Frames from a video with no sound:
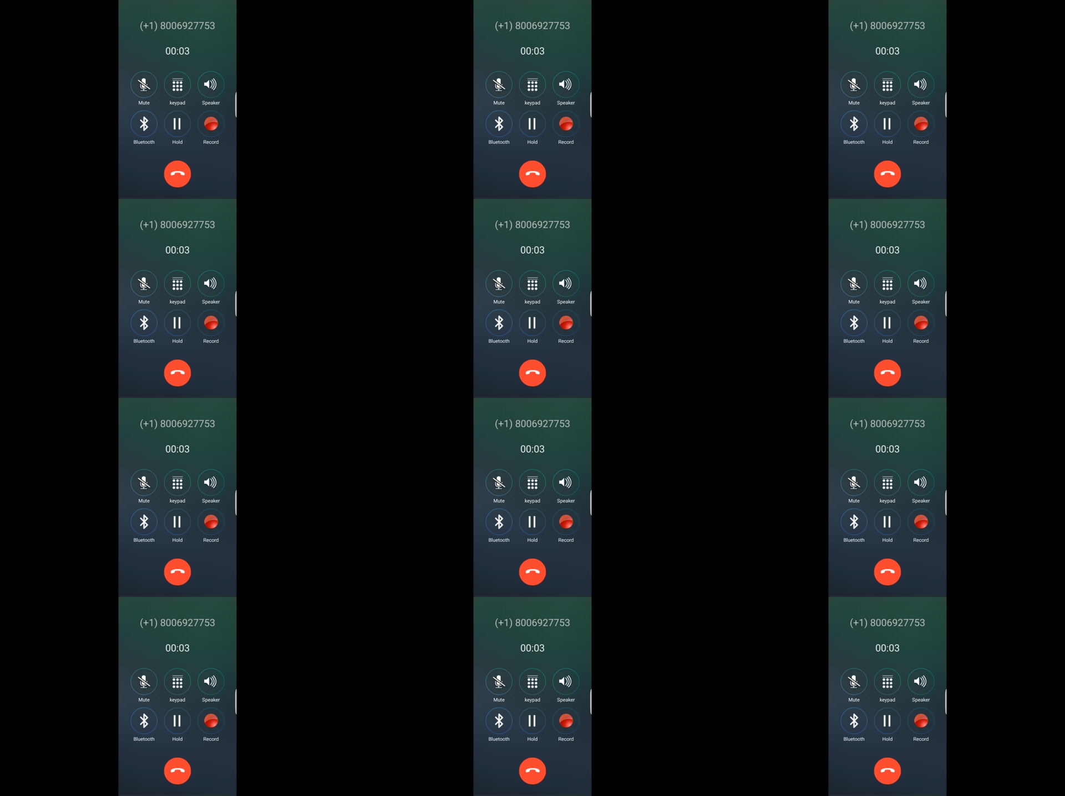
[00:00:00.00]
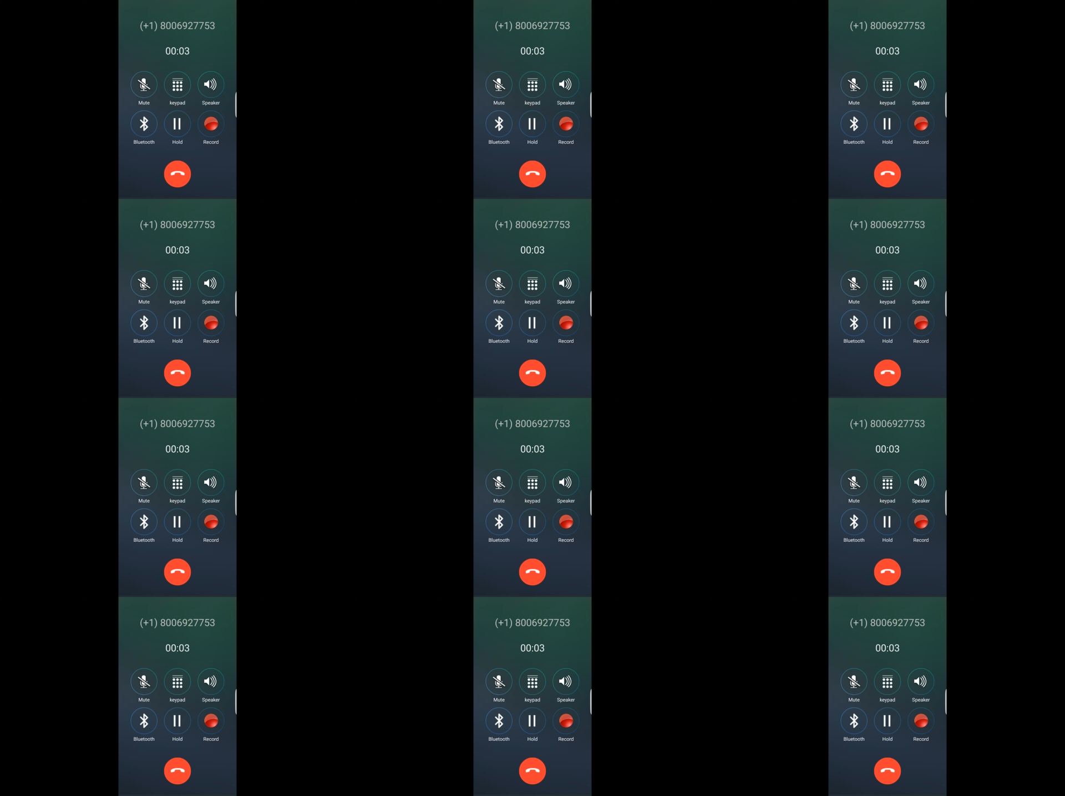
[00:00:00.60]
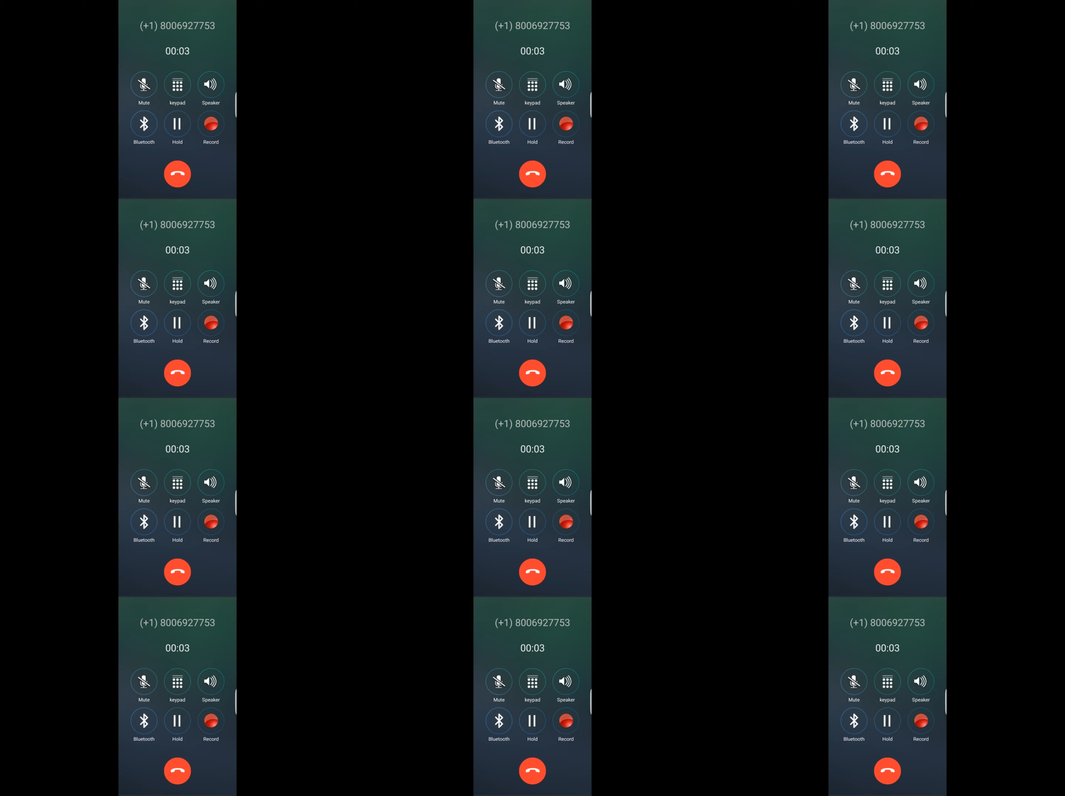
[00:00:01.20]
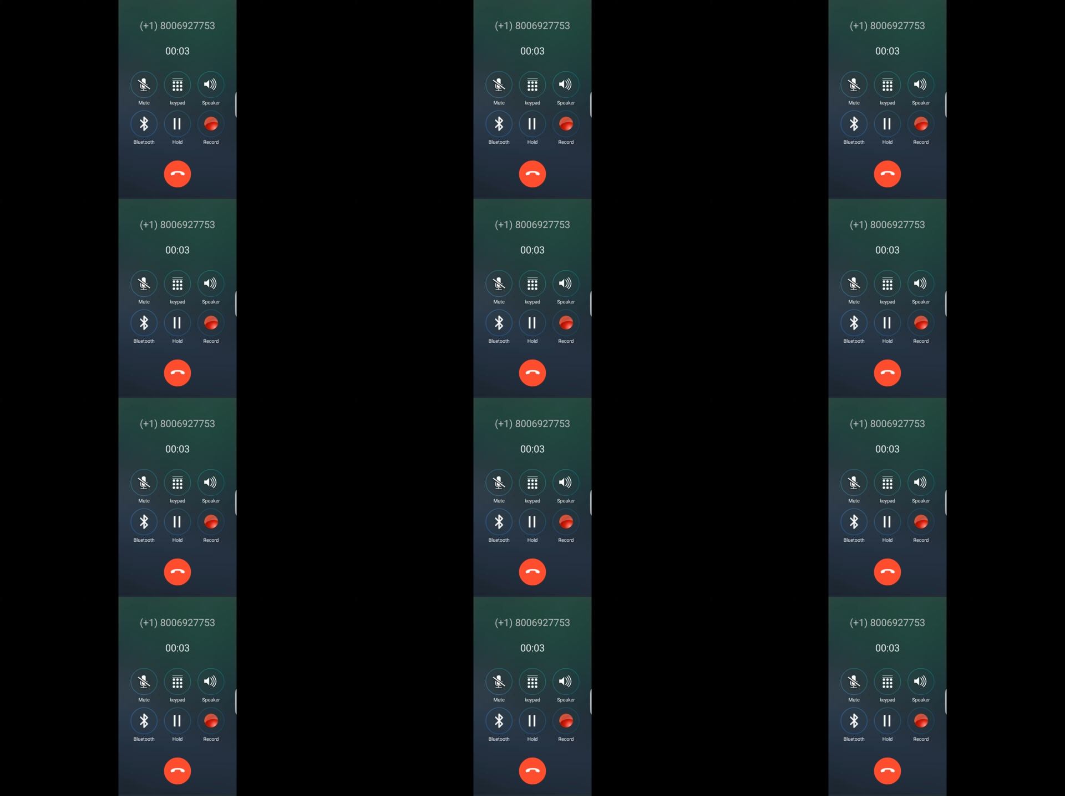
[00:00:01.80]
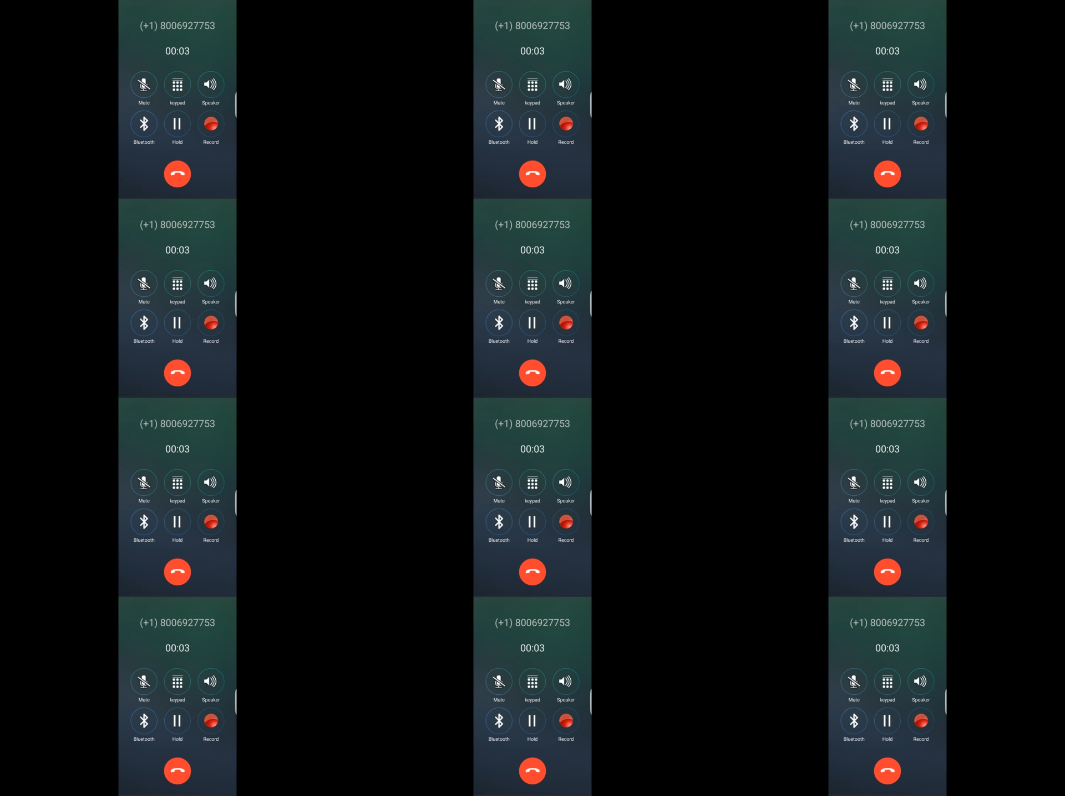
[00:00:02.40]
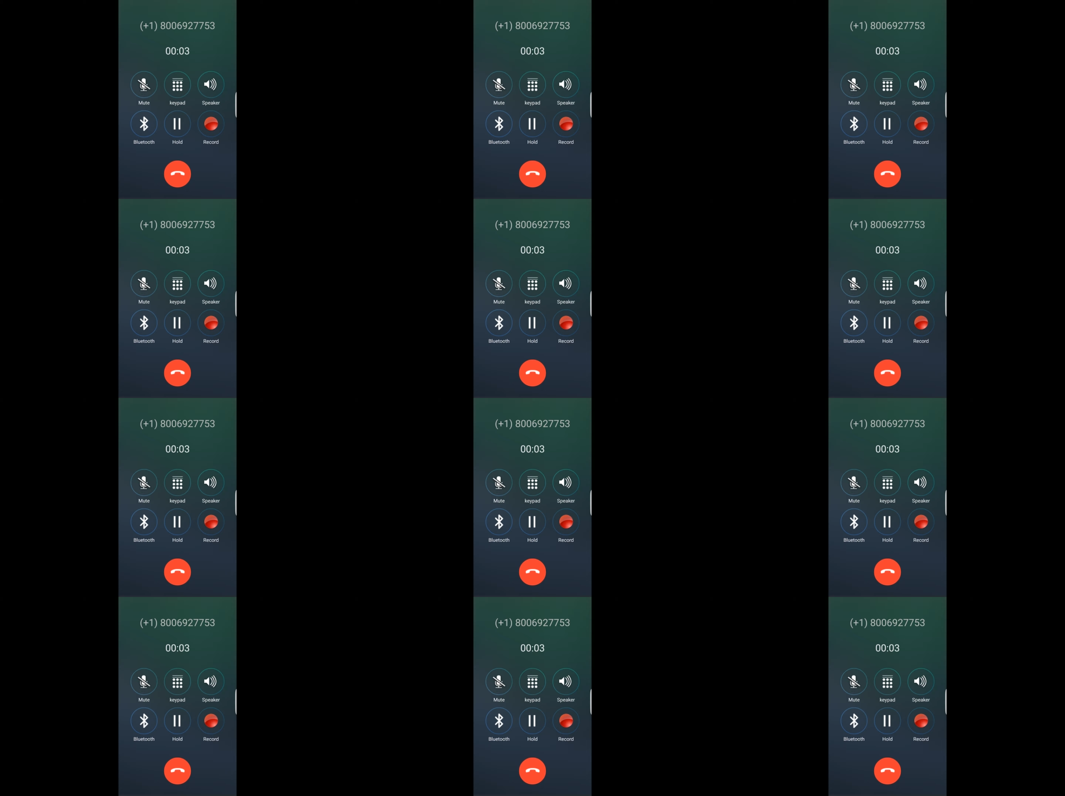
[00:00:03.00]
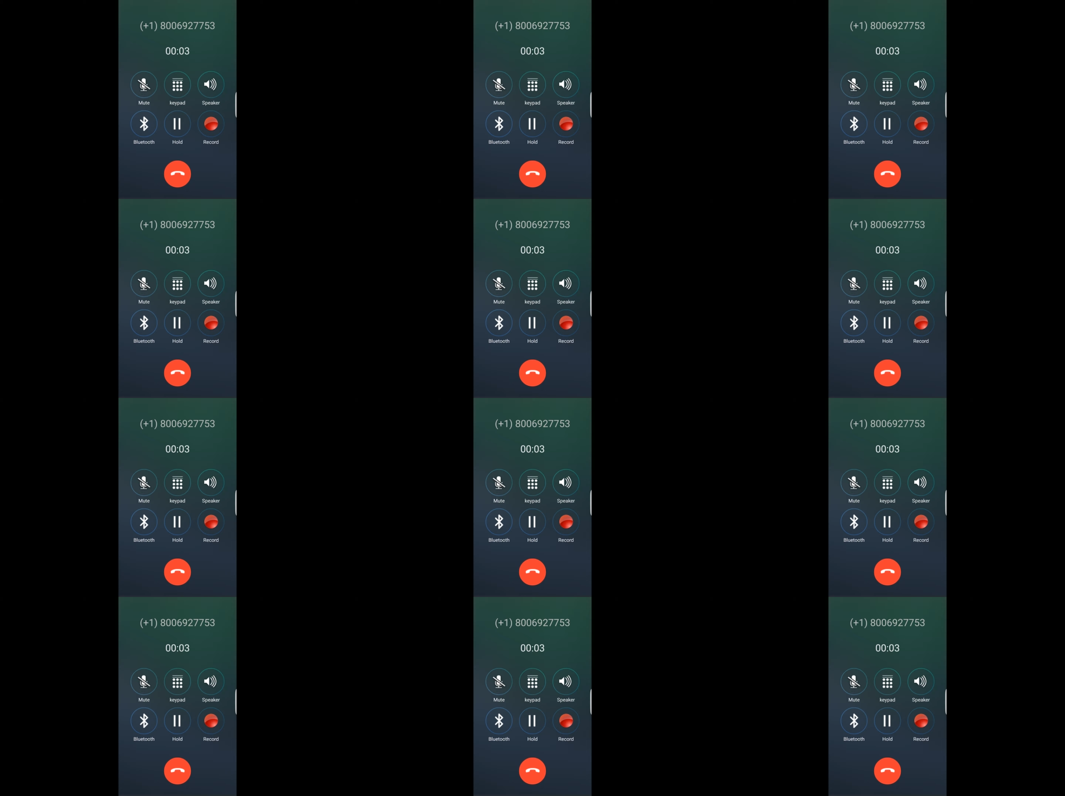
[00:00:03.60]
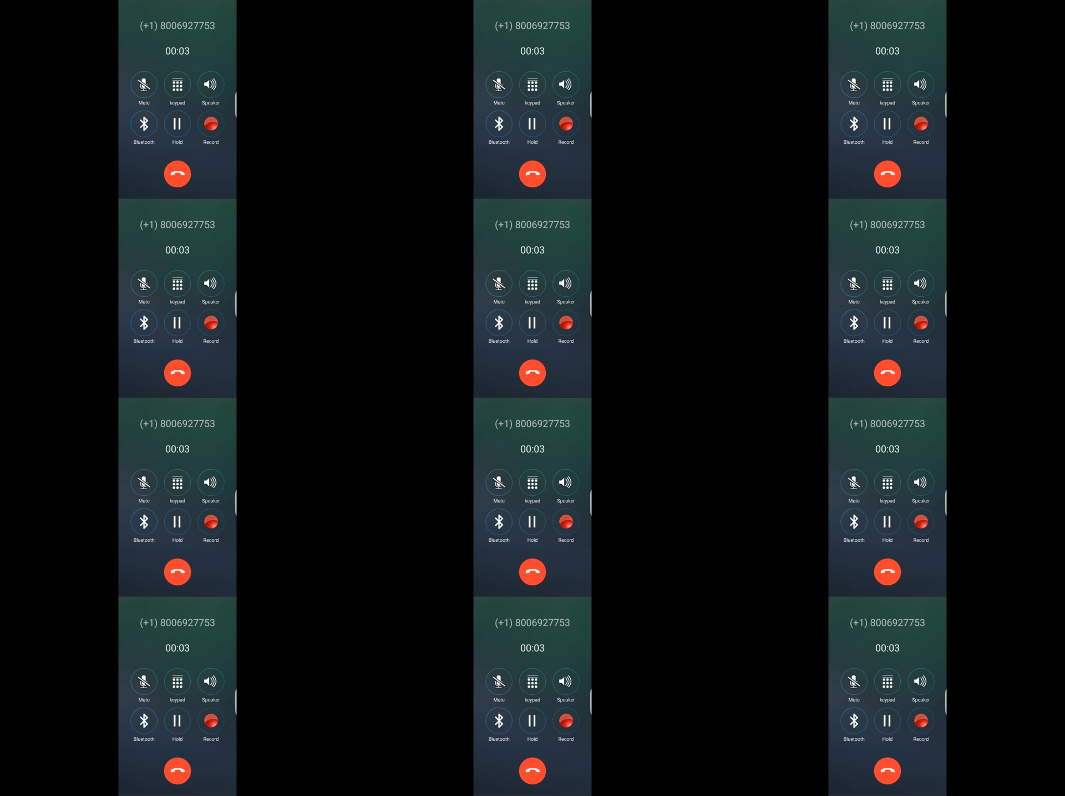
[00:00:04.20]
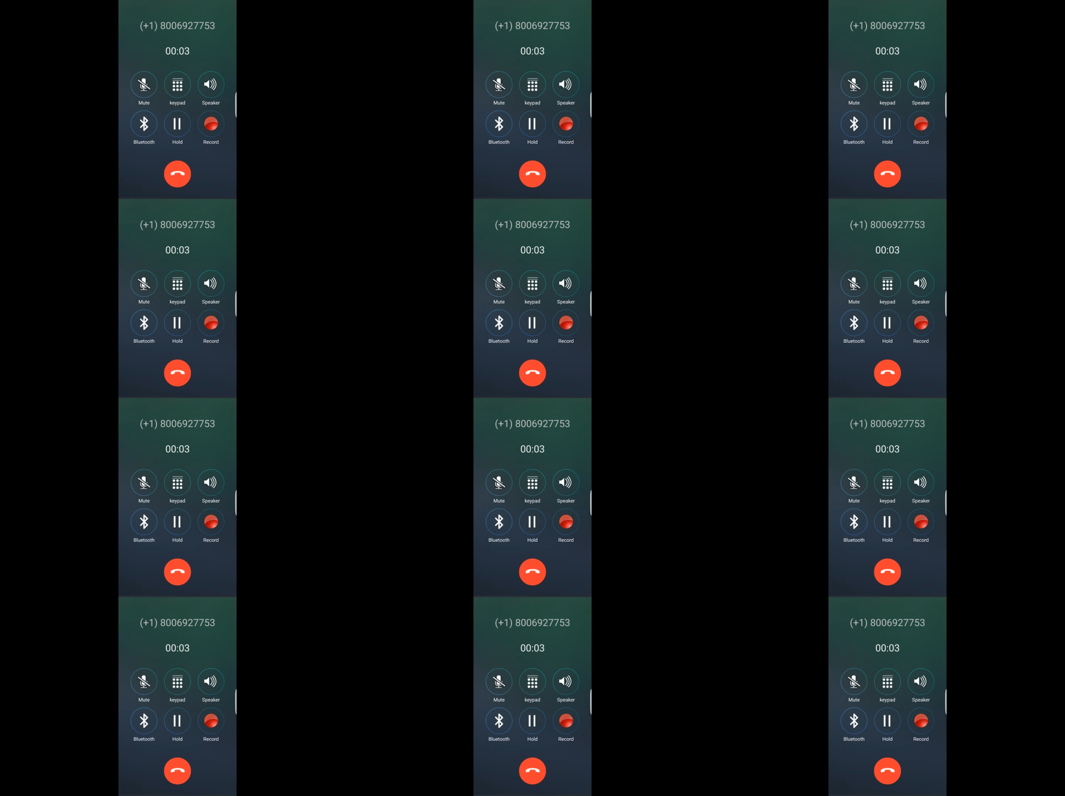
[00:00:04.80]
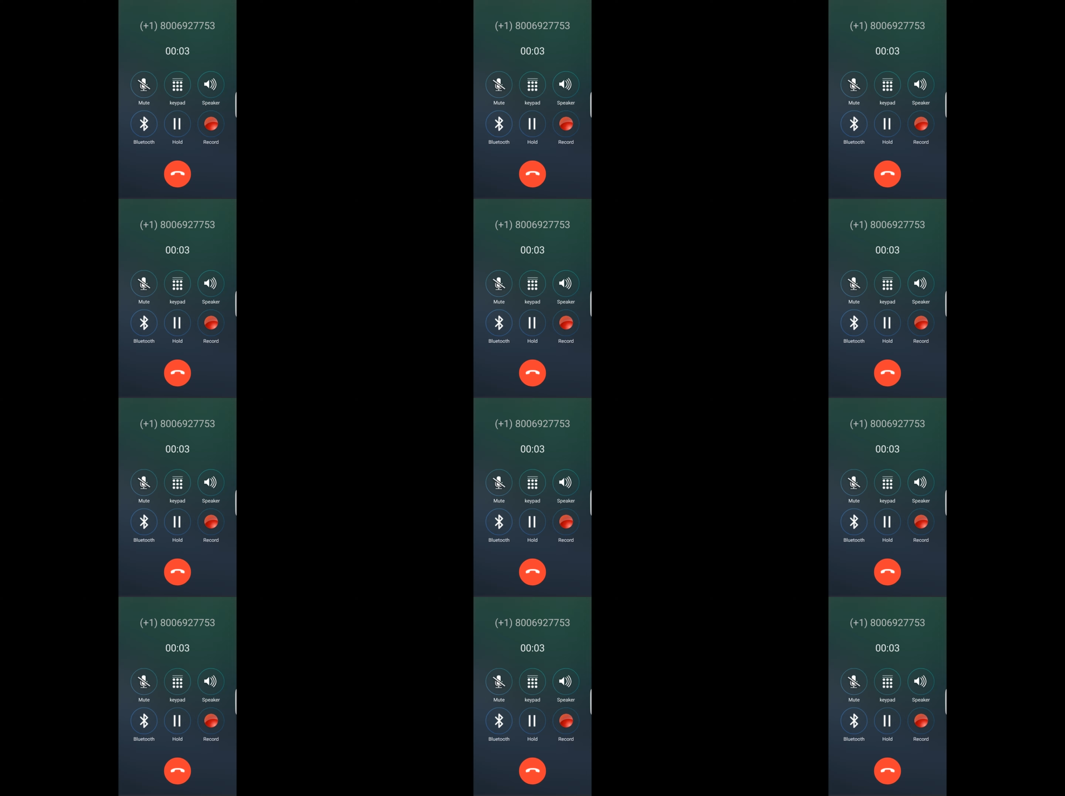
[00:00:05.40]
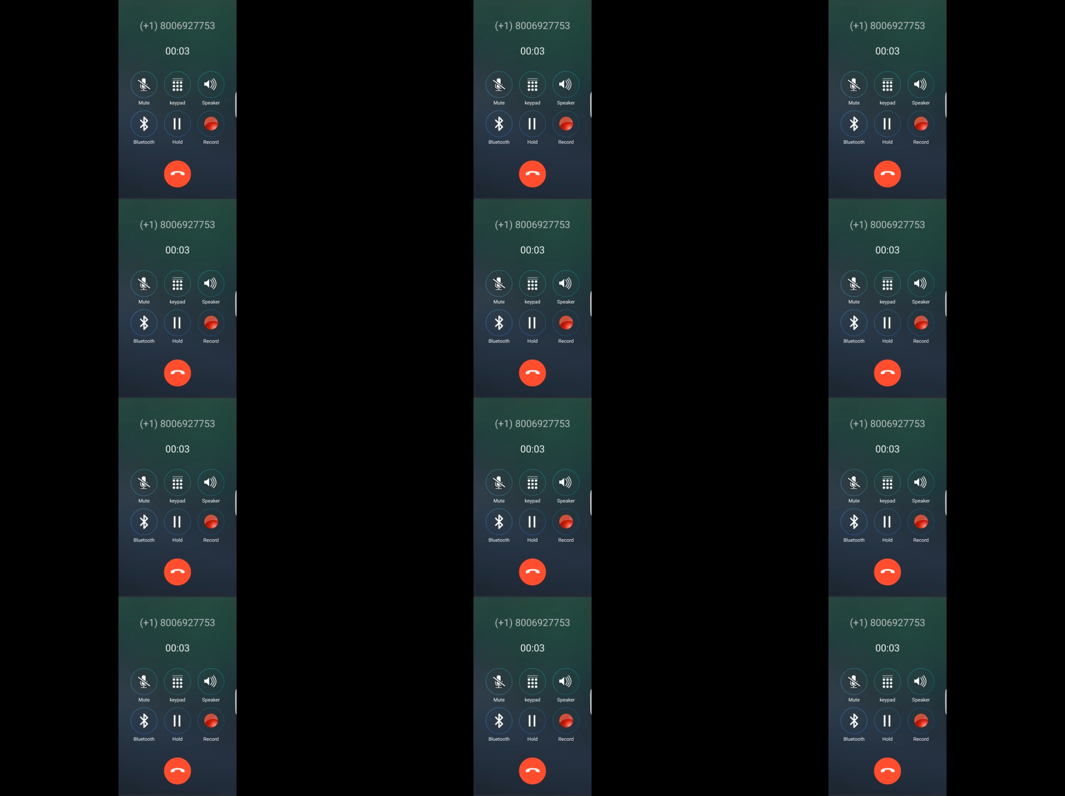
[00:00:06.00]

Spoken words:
(no speaker visible)